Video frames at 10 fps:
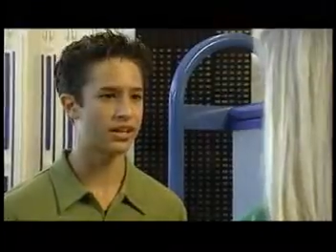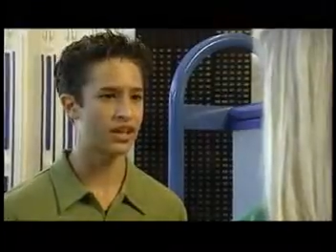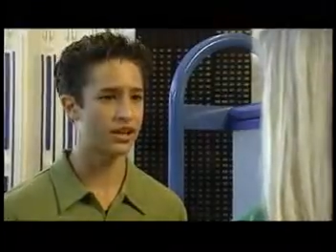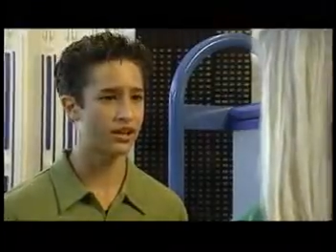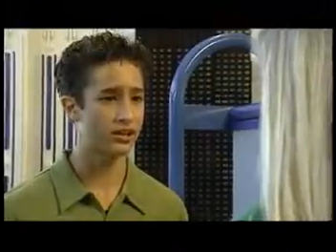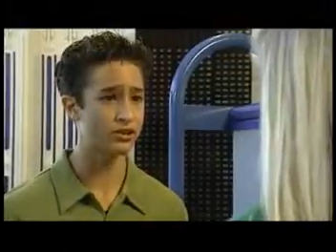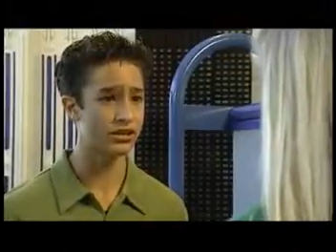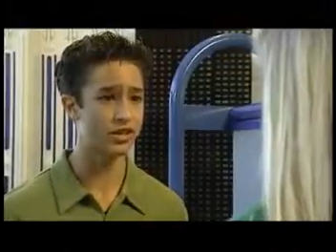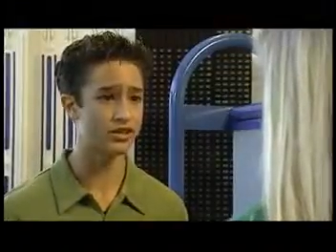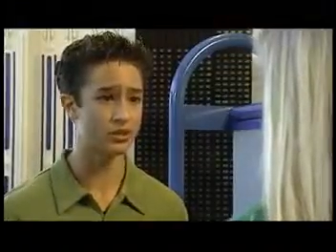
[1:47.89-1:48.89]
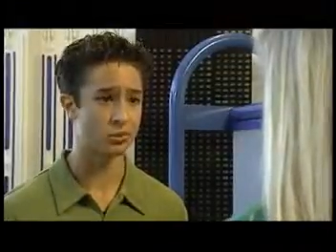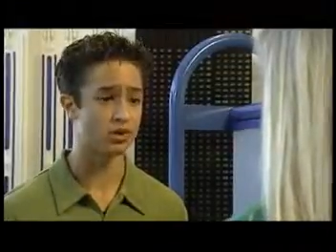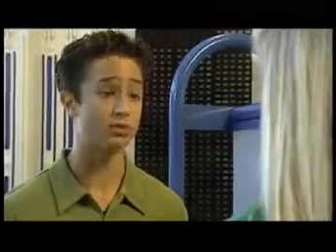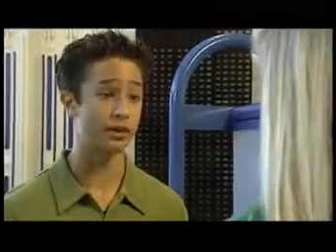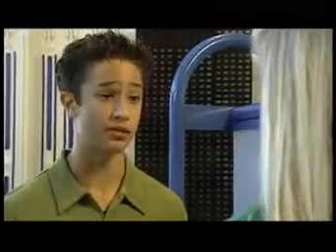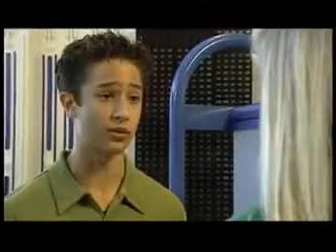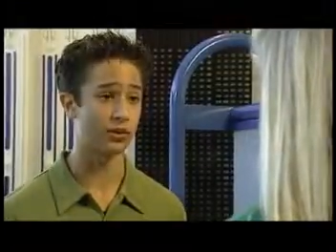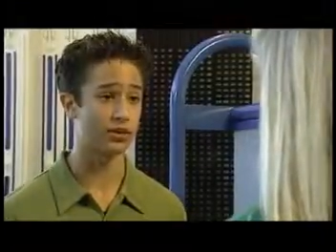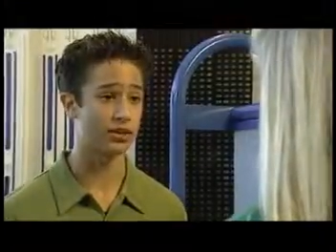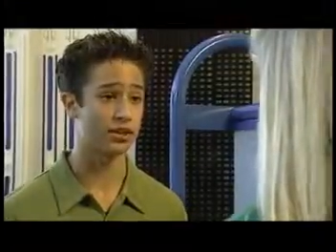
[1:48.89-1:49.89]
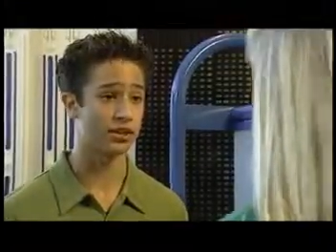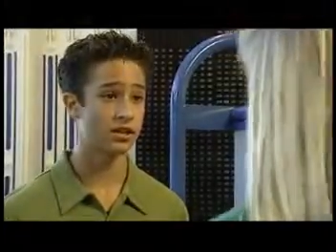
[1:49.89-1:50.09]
how do you use gears to multiply force?